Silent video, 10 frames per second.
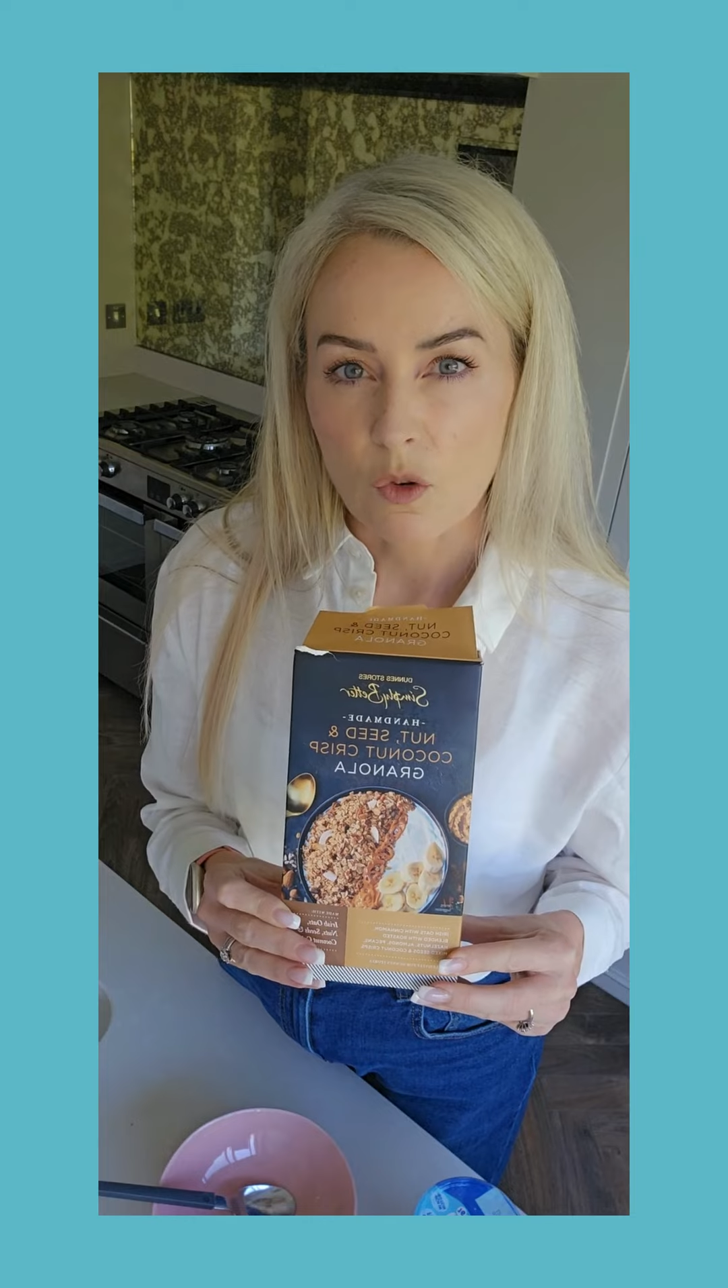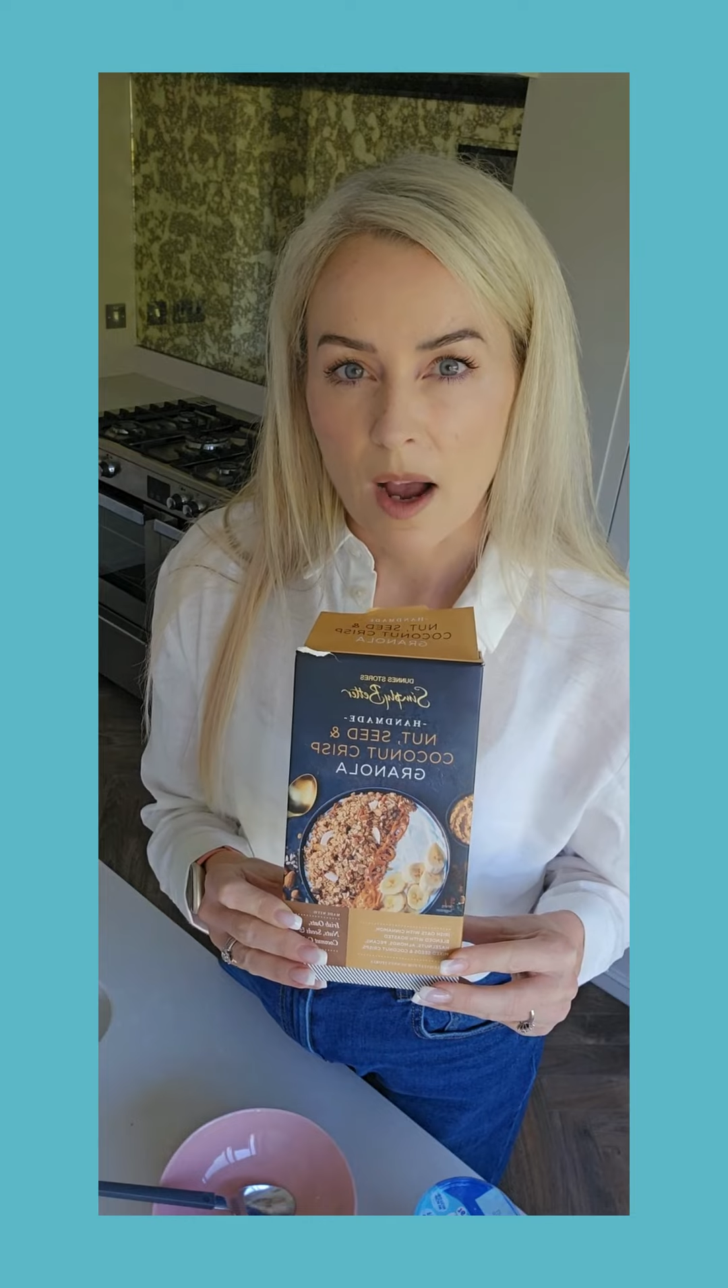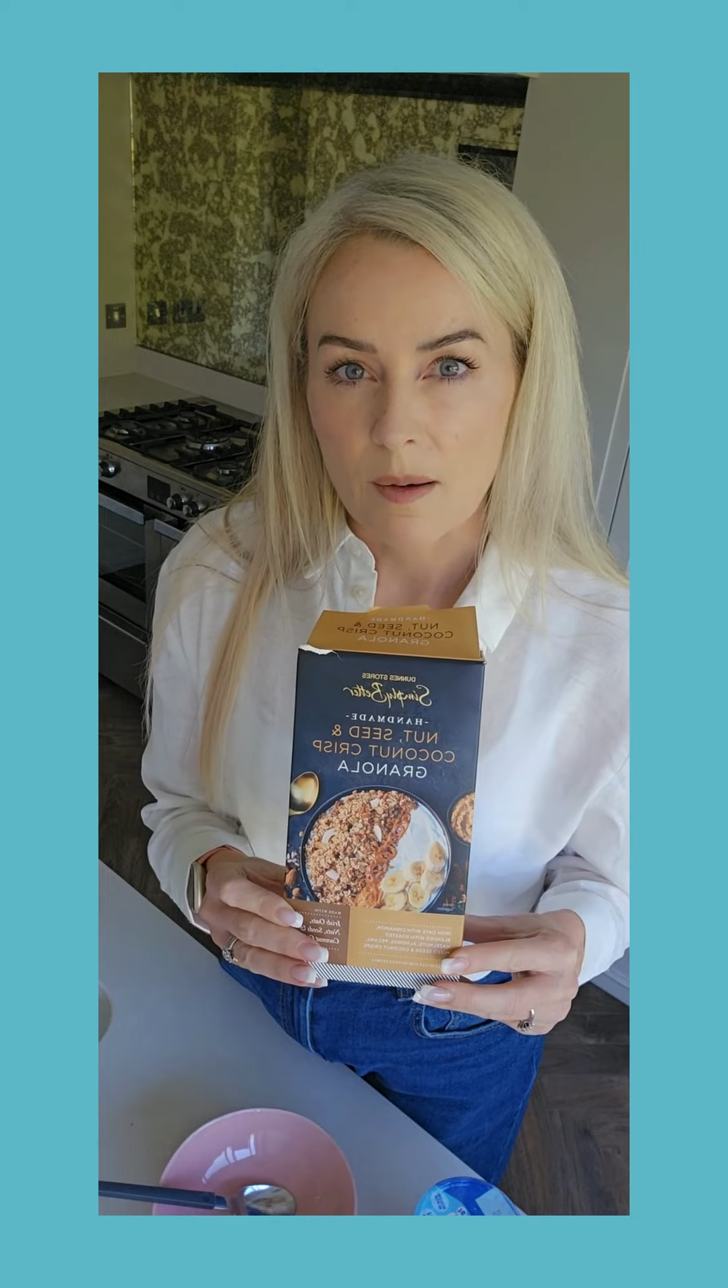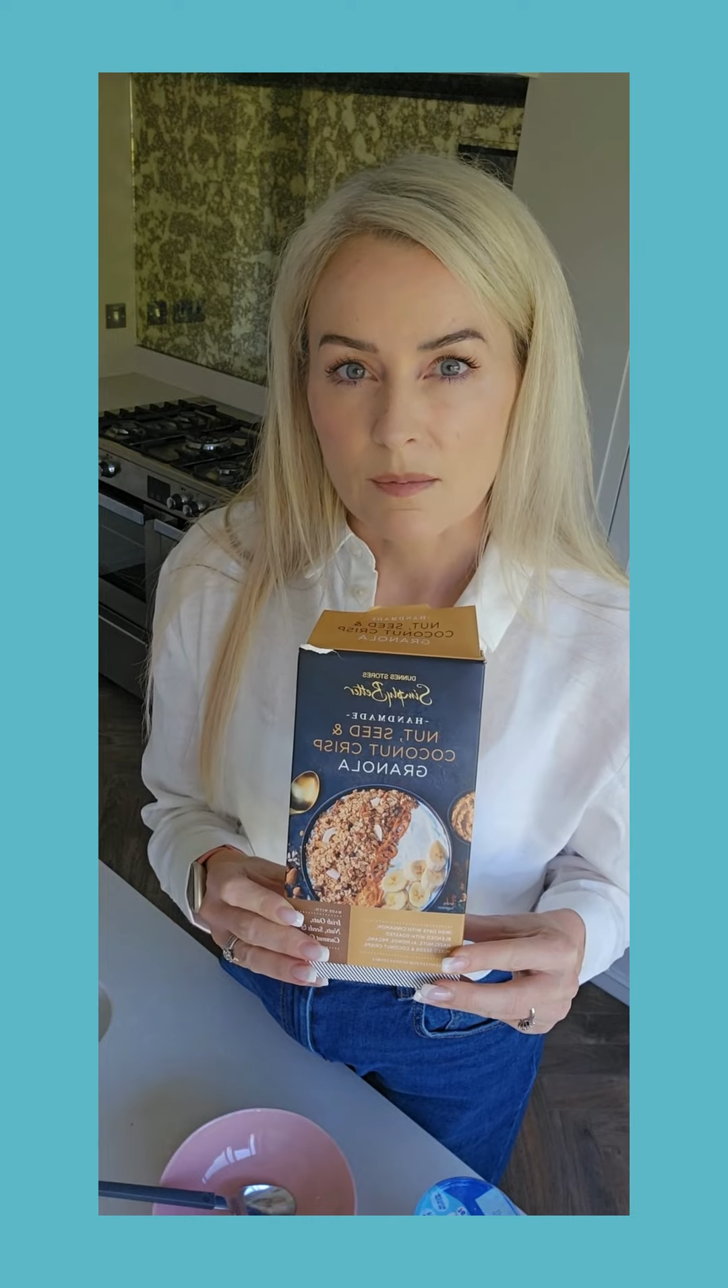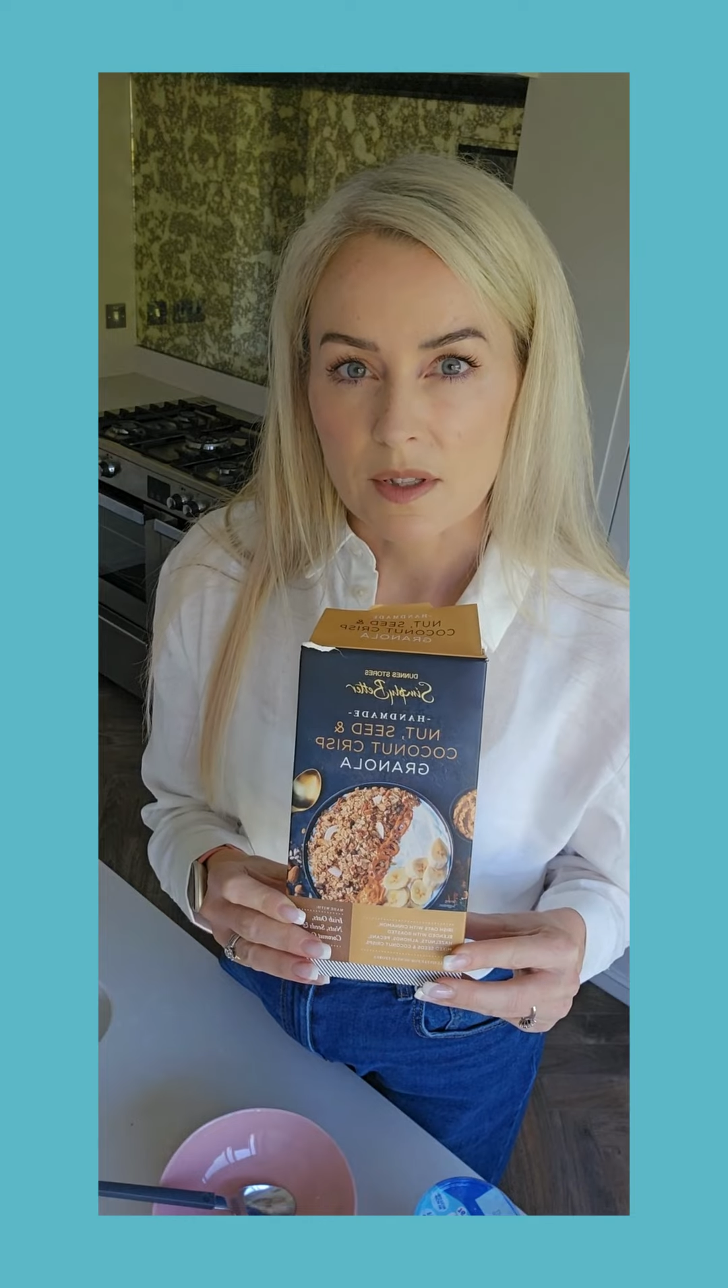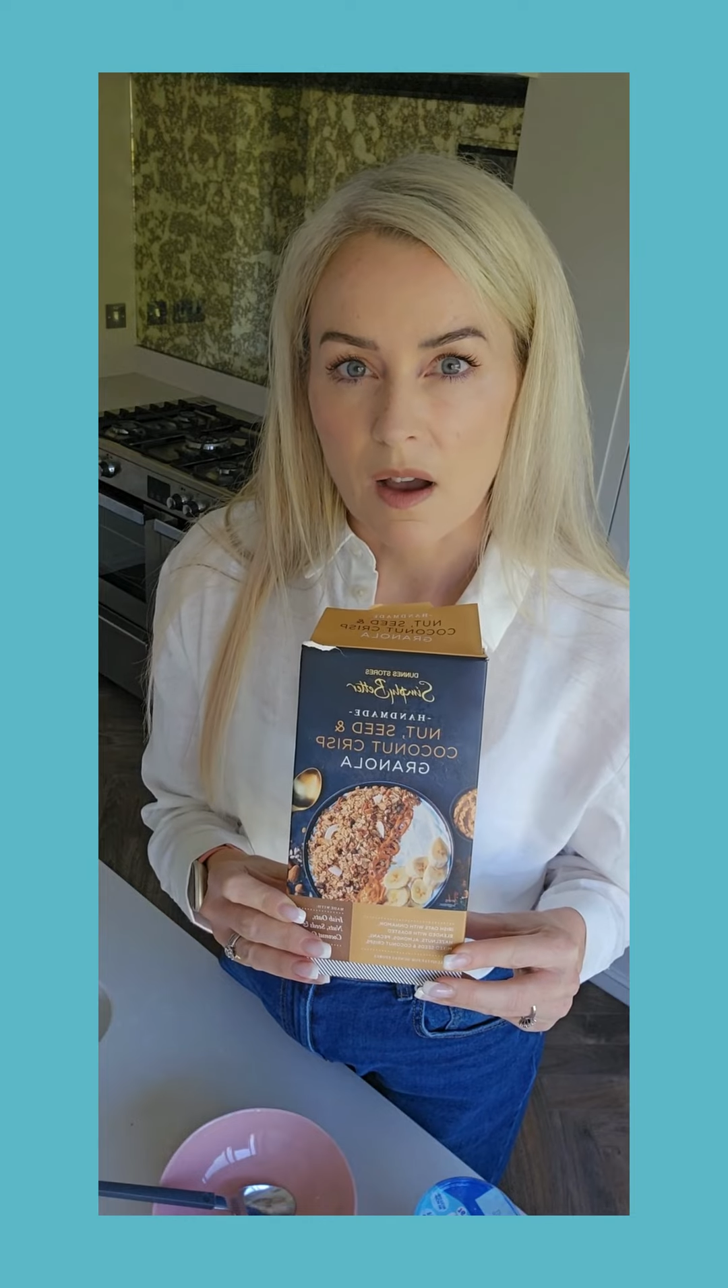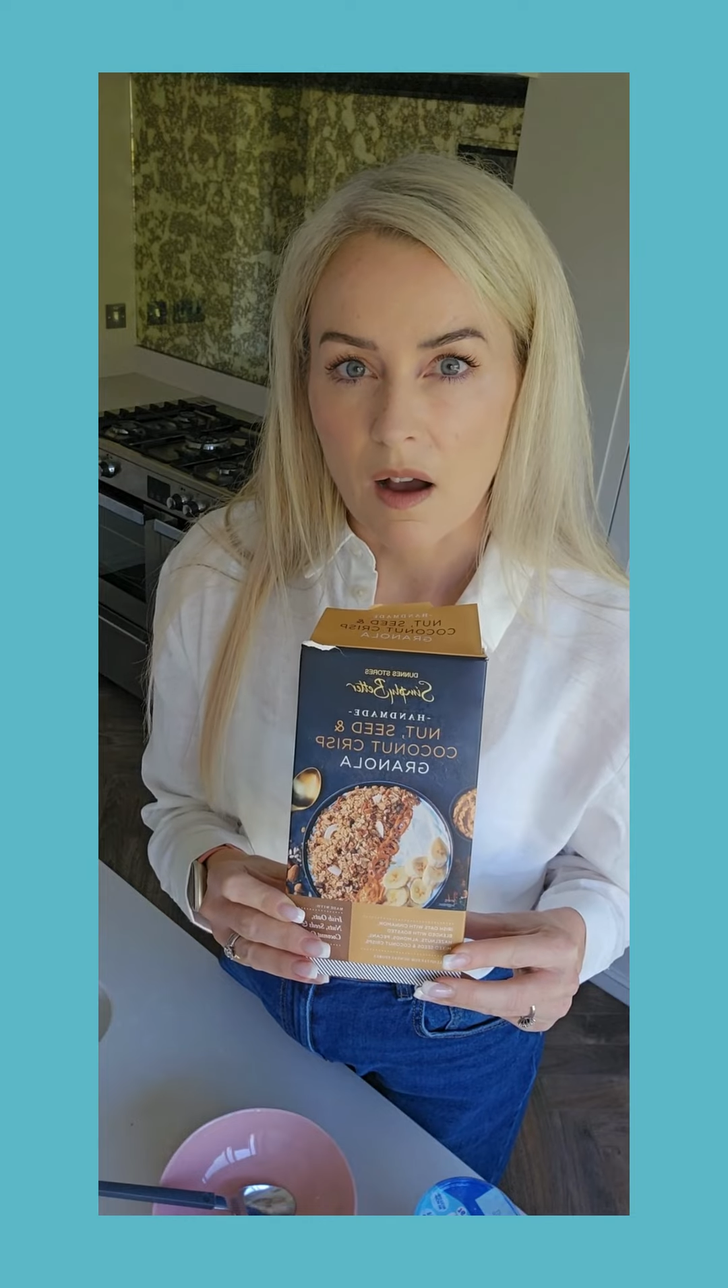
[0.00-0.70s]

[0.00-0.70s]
grams